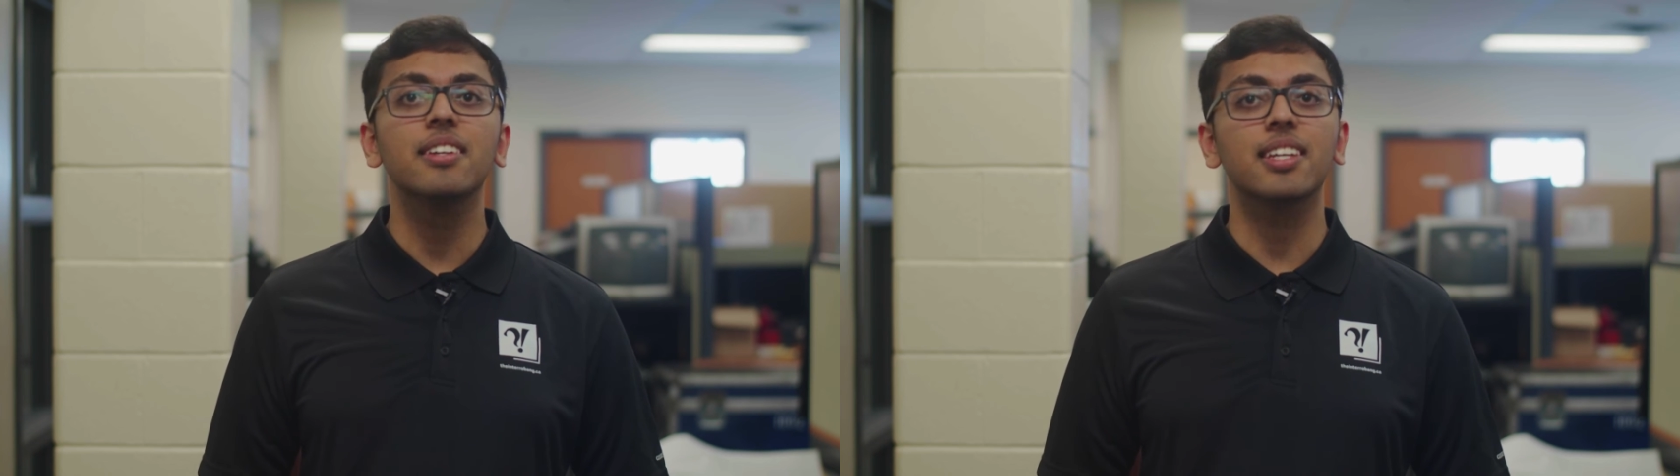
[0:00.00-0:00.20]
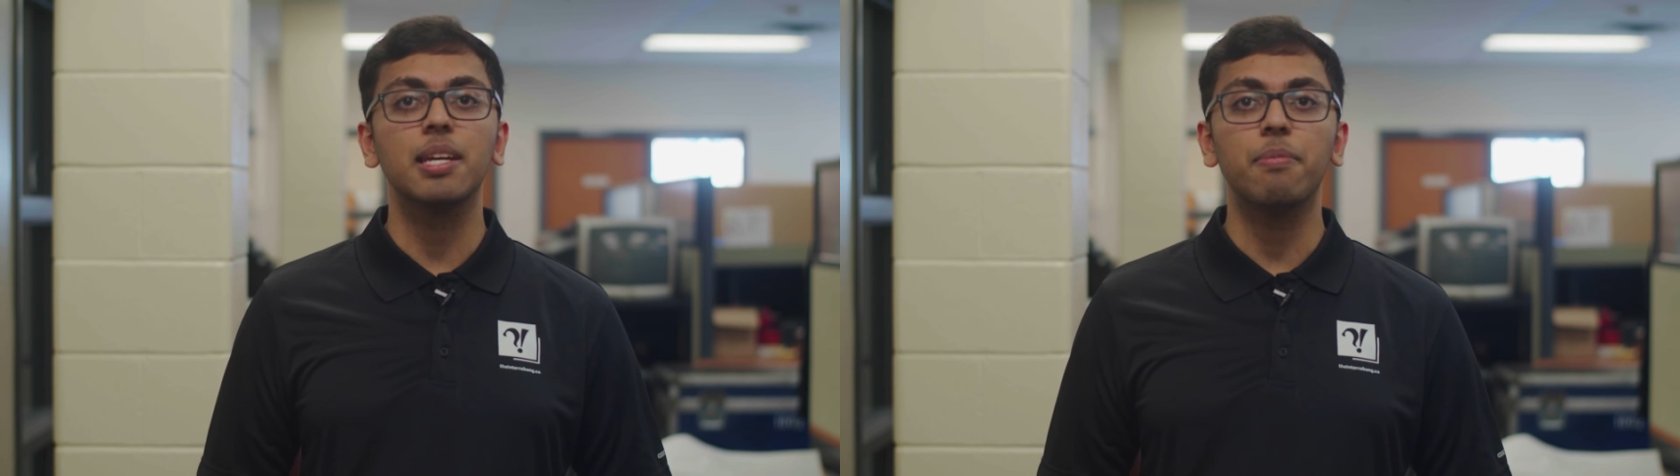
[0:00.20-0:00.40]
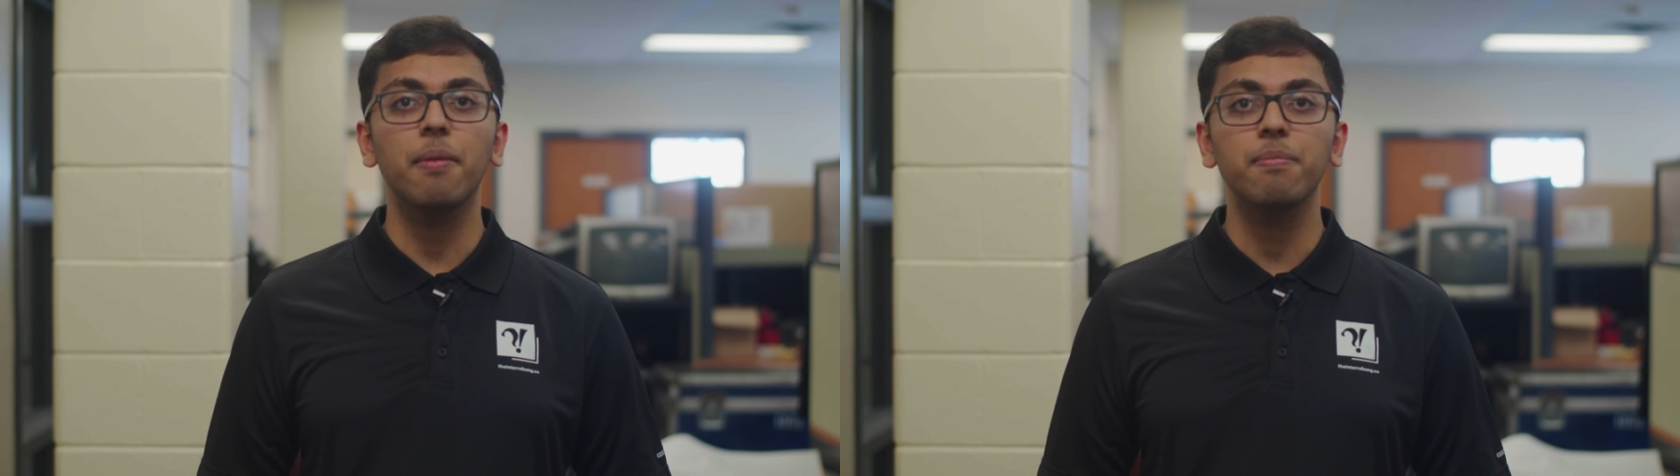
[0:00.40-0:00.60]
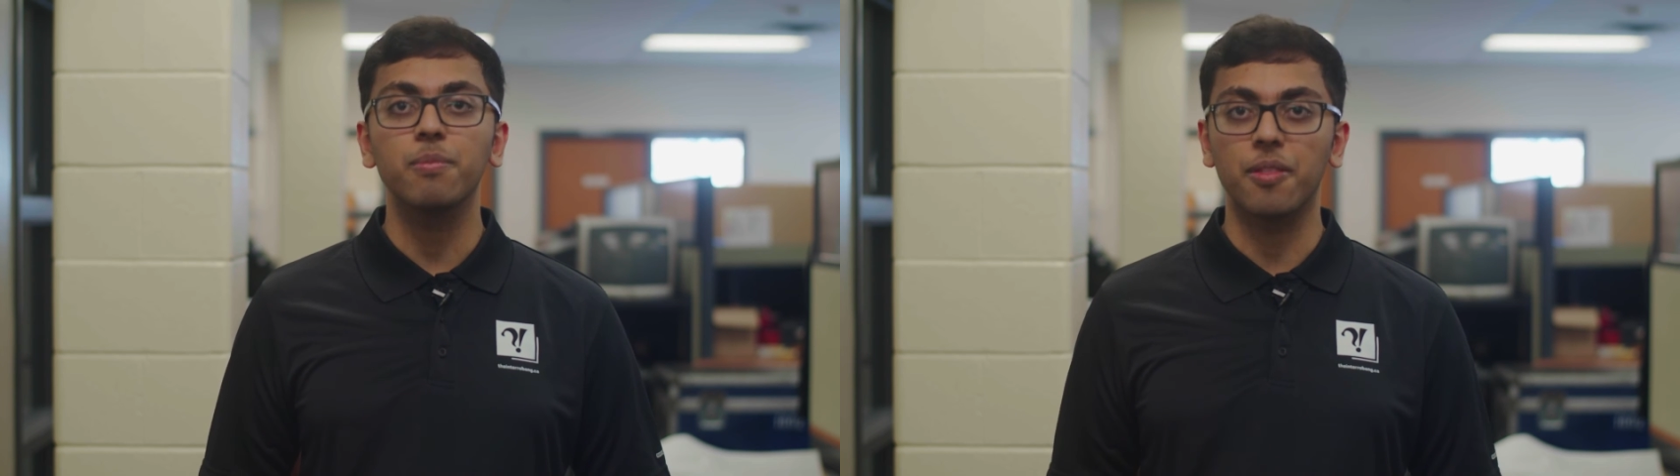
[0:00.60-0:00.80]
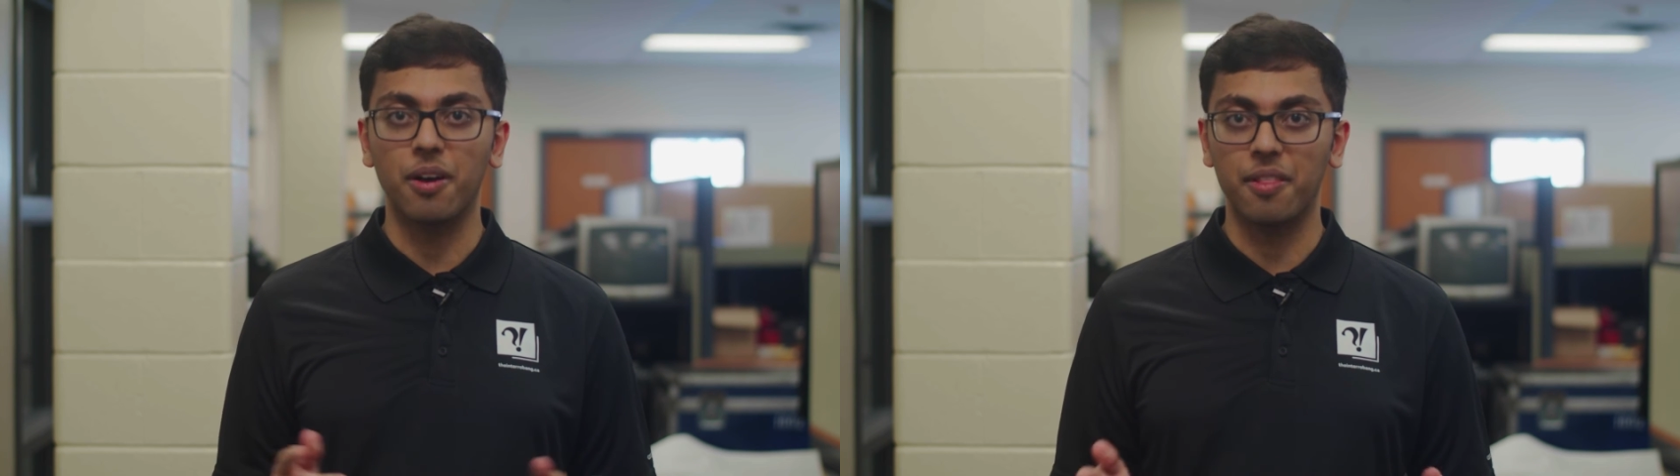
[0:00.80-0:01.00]
to keep up
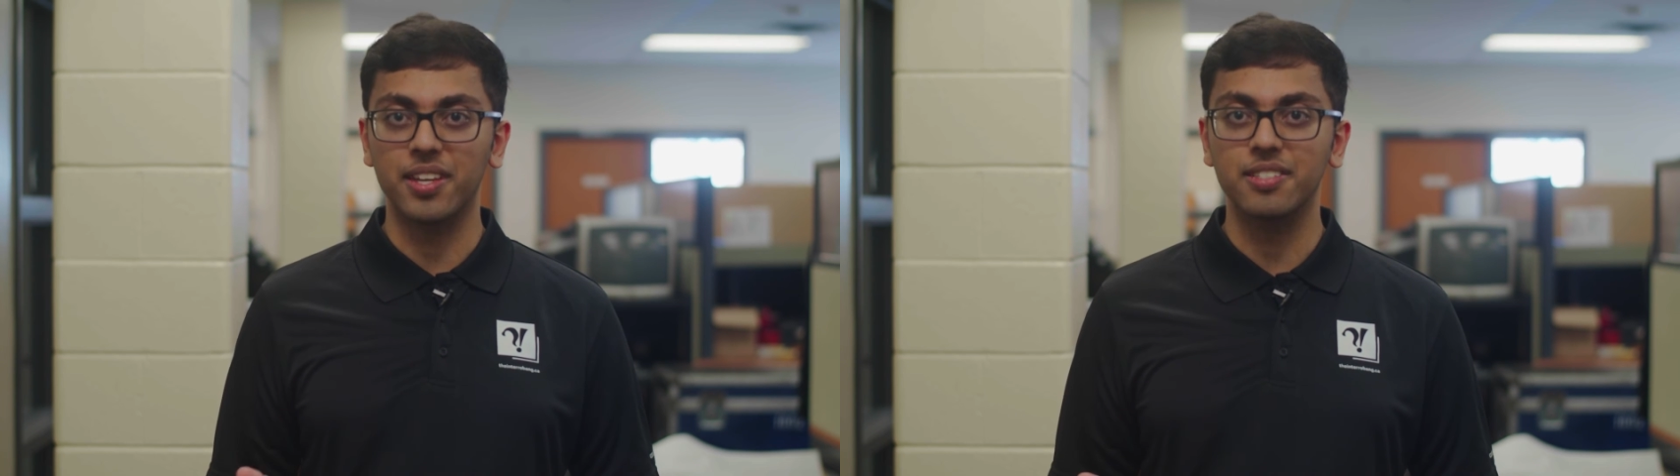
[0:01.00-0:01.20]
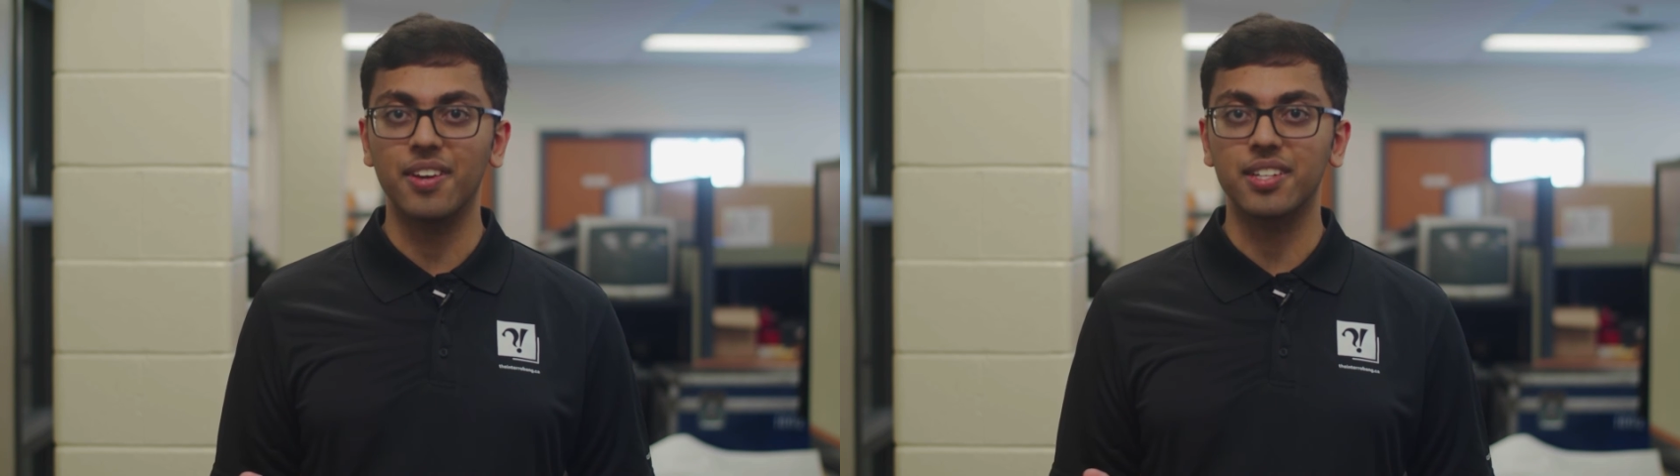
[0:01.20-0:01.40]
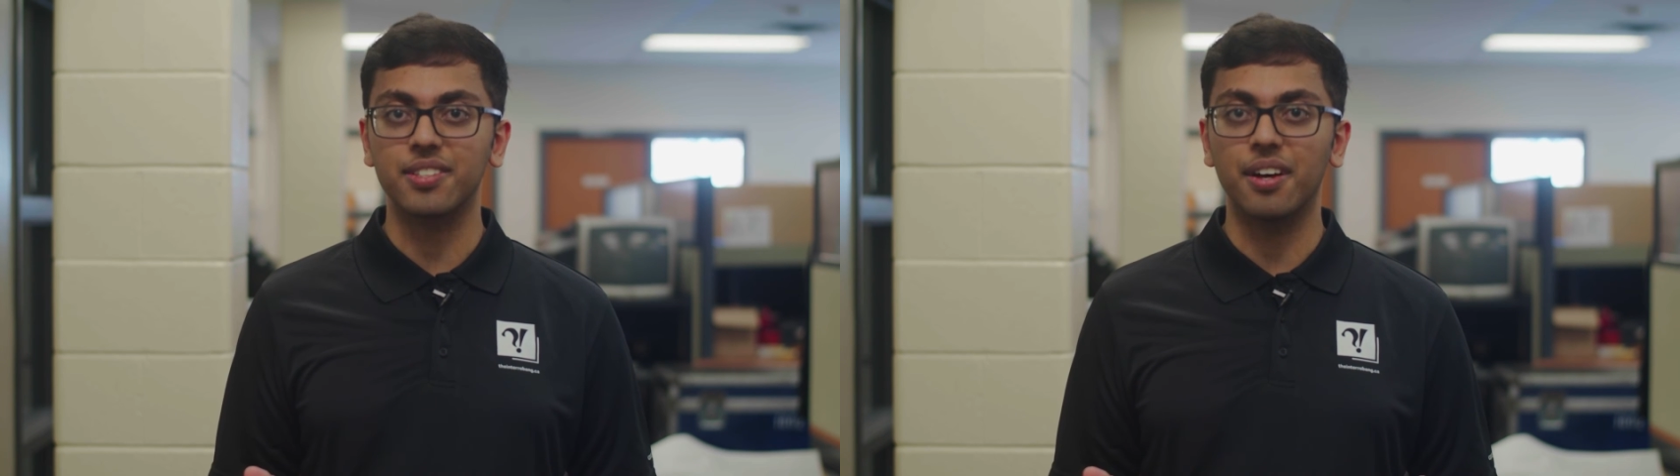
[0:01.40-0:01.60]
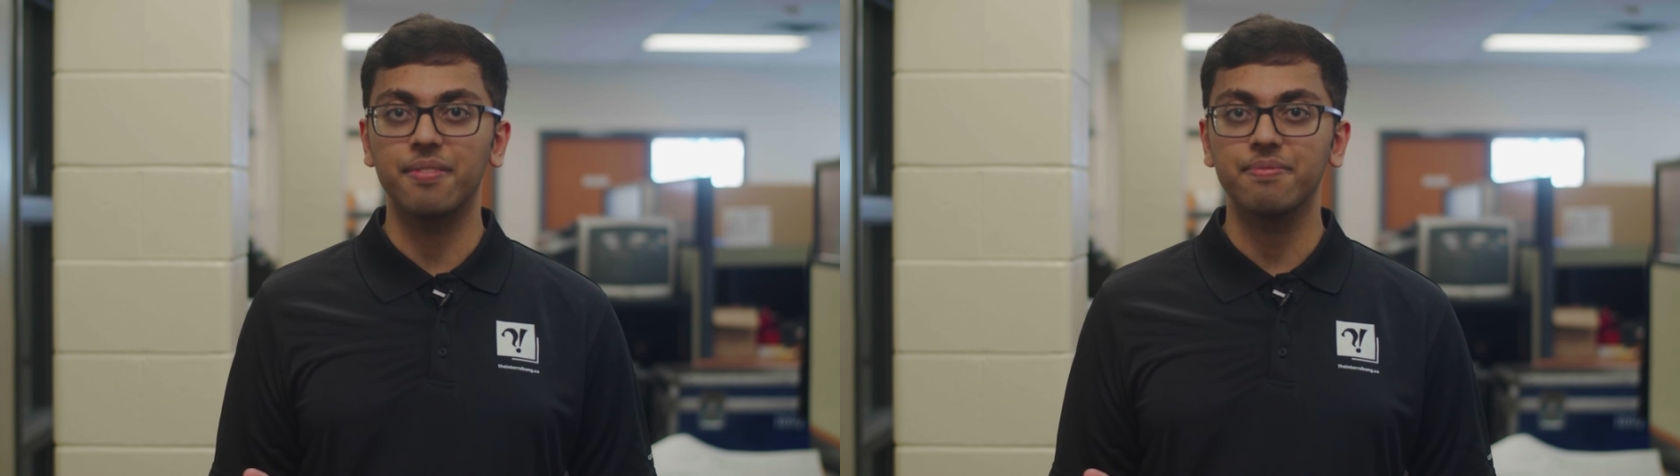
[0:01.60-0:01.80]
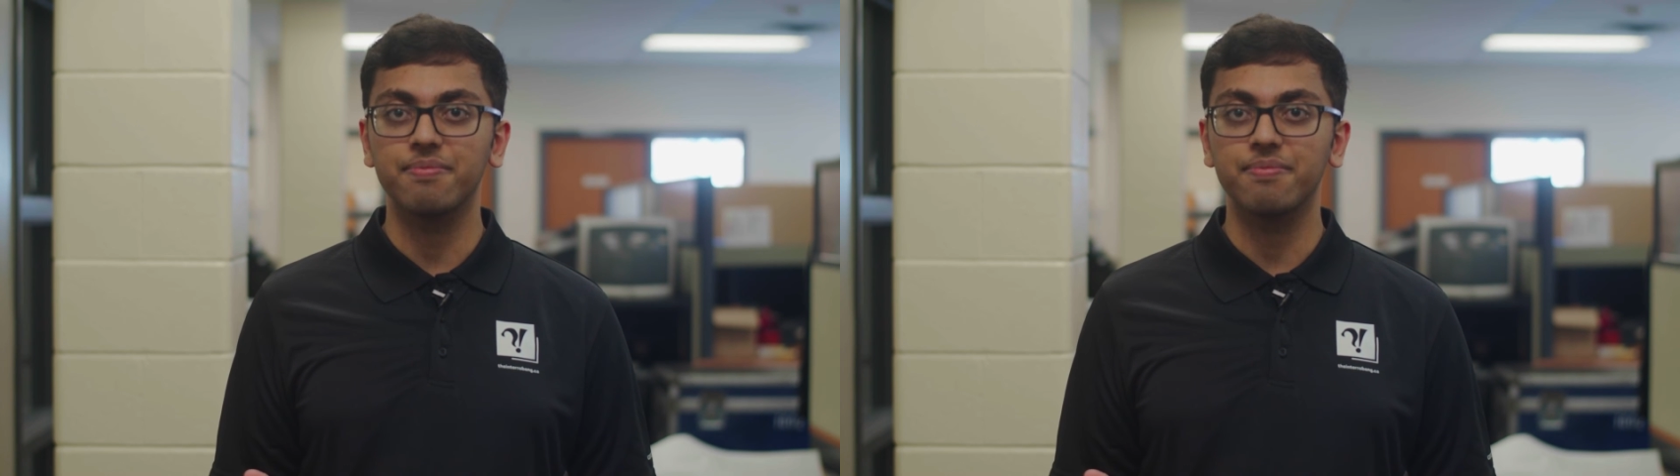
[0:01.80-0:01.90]
with all things Fanshawe.